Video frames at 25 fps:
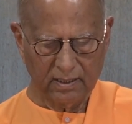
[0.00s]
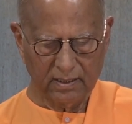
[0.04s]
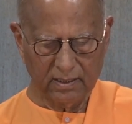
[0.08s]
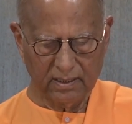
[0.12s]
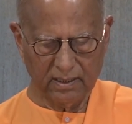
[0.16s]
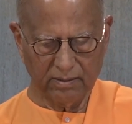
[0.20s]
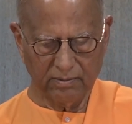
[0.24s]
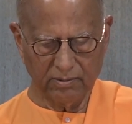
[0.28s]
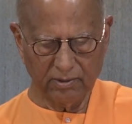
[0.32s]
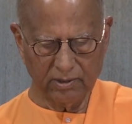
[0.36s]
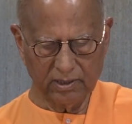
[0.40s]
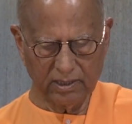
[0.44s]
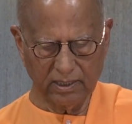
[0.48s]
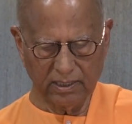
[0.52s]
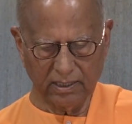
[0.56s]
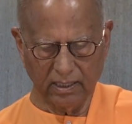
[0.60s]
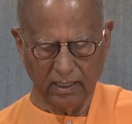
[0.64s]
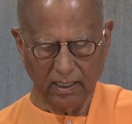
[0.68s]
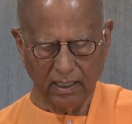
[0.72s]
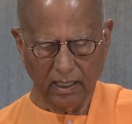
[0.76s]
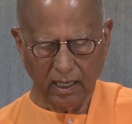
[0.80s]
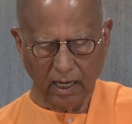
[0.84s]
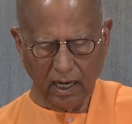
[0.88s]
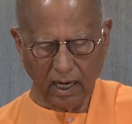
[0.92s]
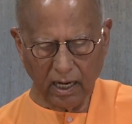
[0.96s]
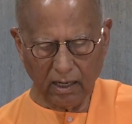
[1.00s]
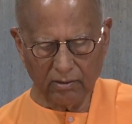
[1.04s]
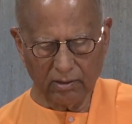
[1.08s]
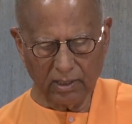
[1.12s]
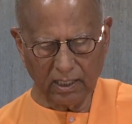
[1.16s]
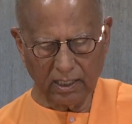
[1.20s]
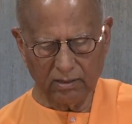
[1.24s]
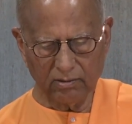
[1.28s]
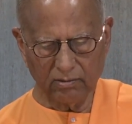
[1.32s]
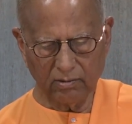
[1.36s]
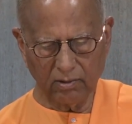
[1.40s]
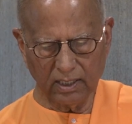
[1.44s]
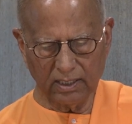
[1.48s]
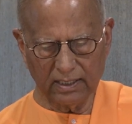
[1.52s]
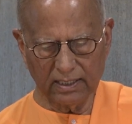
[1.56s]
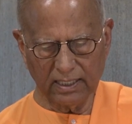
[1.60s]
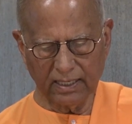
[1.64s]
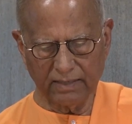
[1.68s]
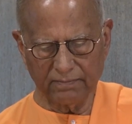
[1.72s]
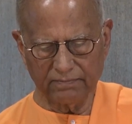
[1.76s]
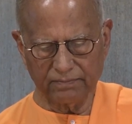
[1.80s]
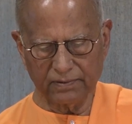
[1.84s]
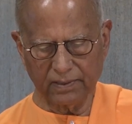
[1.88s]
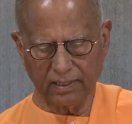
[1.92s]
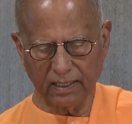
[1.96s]
Devotee, how can one
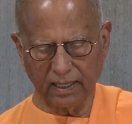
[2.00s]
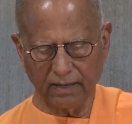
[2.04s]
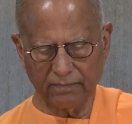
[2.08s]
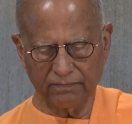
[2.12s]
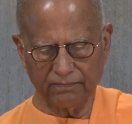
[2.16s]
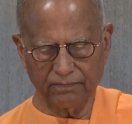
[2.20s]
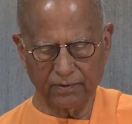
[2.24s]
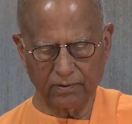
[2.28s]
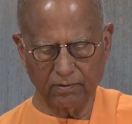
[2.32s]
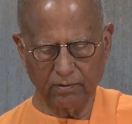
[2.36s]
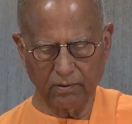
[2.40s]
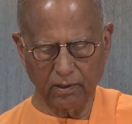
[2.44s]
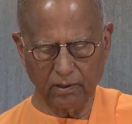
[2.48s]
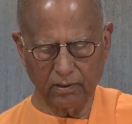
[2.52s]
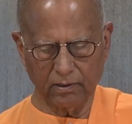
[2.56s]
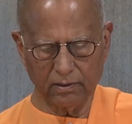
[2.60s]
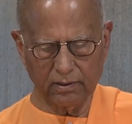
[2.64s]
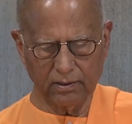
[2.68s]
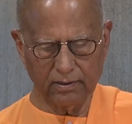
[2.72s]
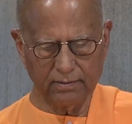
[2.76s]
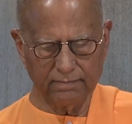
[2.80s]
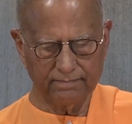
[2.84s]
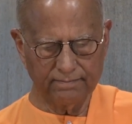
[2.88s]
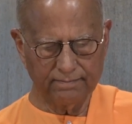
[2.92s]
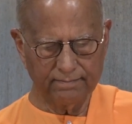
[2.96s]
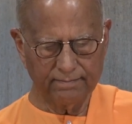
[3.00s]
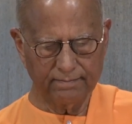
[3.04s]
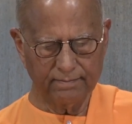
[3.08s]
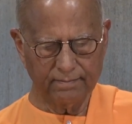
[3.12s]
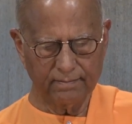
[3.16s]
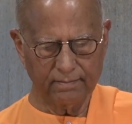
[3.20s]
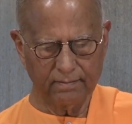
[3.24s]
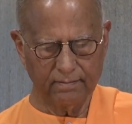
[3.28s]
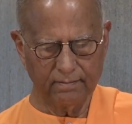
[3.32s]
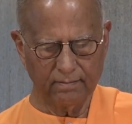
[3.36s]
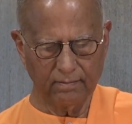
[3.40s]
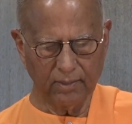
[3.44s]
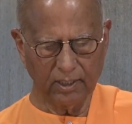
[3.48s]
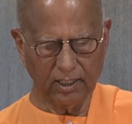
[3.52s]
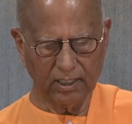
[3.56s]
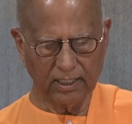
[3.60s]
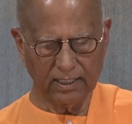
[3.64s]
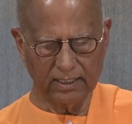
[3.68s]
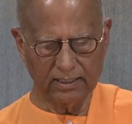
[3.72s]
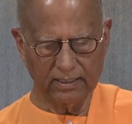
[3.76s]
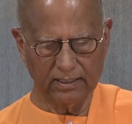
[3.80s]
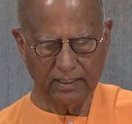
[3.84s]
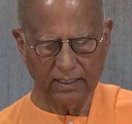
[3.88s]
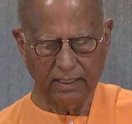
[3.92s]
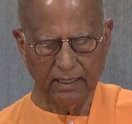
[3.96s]
have love for God?
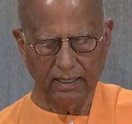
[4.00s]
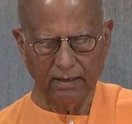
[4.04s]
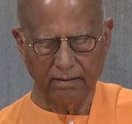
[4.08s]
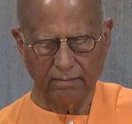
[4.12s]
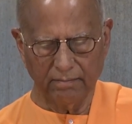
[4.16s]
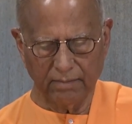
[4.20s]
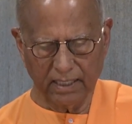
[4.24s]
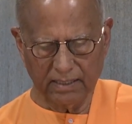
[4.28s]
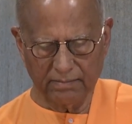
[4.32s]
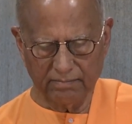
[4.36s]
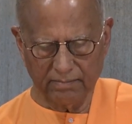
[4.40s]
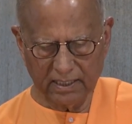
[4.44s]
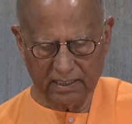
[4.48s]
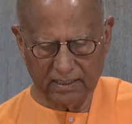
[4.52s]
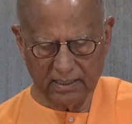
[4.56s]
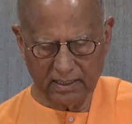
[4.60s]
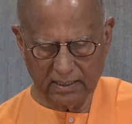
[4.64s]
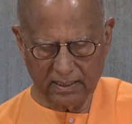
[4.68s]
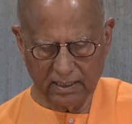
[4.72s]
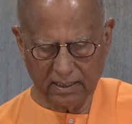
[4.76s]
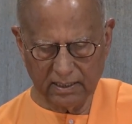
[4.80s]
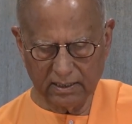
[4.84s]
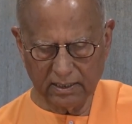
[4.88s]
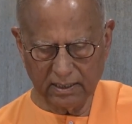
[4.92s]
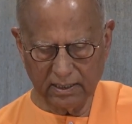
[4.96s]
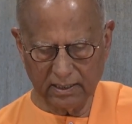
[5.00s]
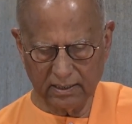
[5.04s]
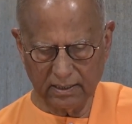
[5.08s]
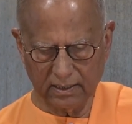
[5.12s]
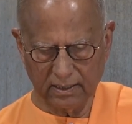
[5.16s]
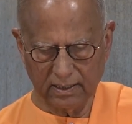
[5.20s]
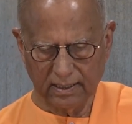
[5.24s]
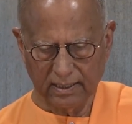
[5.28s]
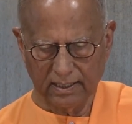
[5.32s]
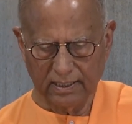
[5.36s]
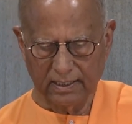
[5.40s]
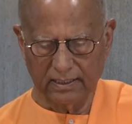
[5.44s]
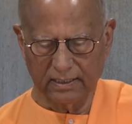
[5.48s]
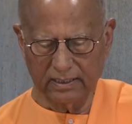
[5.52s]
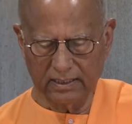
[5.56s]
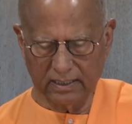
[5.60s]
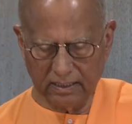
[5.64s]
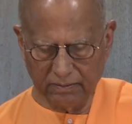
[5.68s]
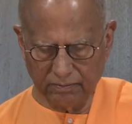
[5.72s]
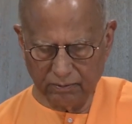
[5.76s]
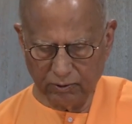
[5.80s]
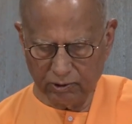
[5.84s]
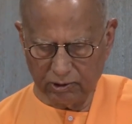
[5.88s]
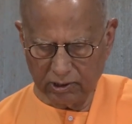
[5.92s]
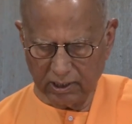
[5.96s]
Maharaj, by meditation,
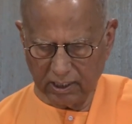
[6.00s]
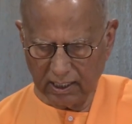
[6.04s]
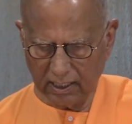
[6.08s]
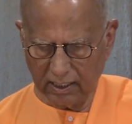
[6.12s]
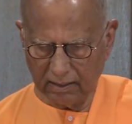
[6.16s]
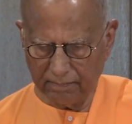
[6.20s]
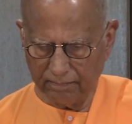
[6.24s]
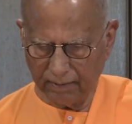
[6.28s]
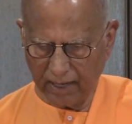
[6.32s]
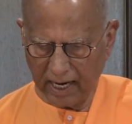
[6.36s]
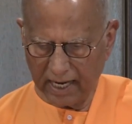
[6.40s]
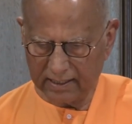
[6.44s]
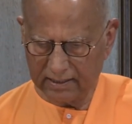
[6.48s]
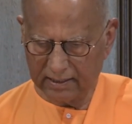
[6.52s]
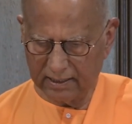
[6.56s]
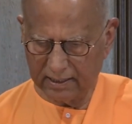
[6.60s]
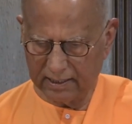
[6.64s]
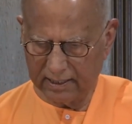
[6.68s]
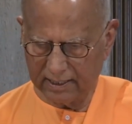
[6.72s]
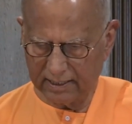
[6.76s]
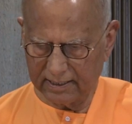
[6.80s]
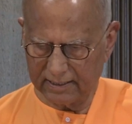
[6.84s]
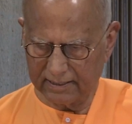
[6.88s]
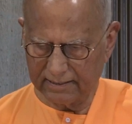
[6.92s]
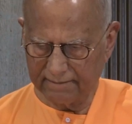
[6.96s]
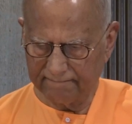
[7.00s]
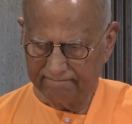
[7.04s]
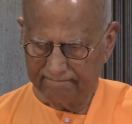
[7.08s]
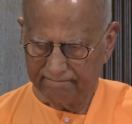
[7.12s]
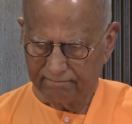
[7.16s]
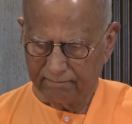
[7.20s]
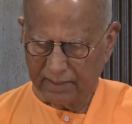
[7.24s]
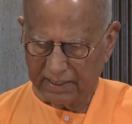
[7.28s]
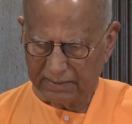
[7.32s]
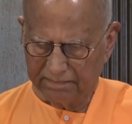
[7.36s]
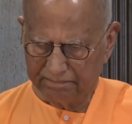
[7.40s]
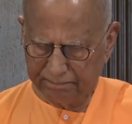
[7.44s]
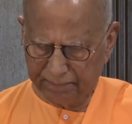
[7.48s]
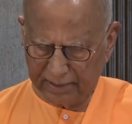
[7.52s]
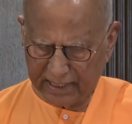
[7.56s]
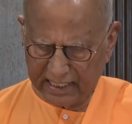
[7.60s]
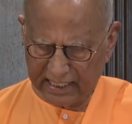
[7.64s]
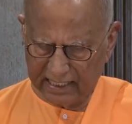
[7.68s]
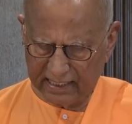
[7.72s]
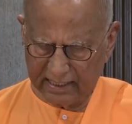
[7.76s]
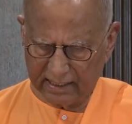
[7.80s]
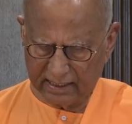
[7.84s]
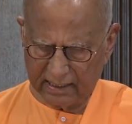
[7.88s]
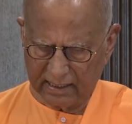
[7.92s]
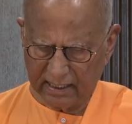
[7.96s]
devotional practices,
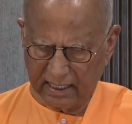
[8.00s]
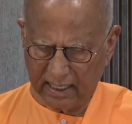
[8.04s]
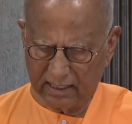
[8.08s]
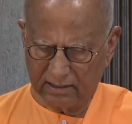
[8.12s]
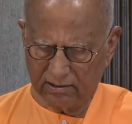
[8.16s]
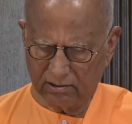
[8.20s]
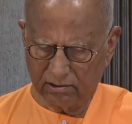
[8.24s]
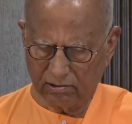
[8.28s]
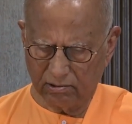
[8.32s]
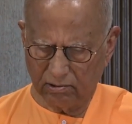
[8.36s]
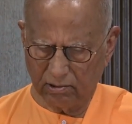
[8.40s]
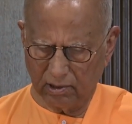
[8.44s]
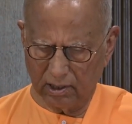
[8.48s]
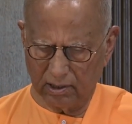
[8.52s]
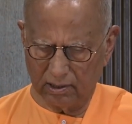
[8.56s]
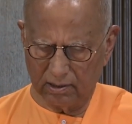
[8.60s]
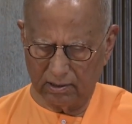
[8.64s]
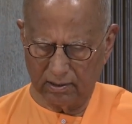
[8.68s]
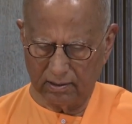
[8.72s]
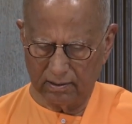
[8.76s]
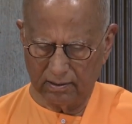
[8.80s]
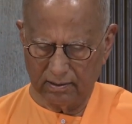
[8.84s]
prayer, and so on.